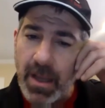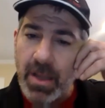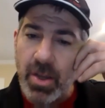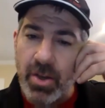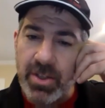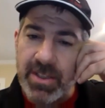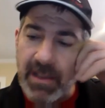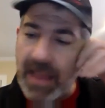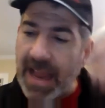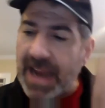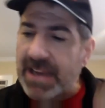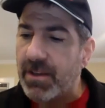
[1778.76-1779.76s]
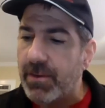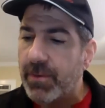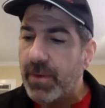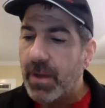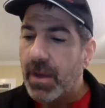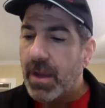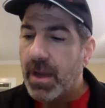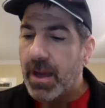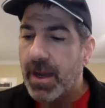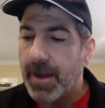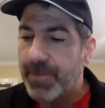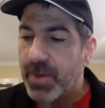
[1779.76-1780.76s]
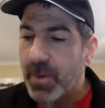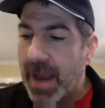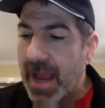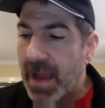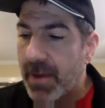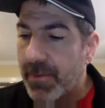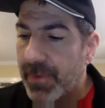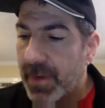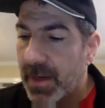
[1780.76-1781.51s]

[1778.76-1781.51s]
You're still active. You have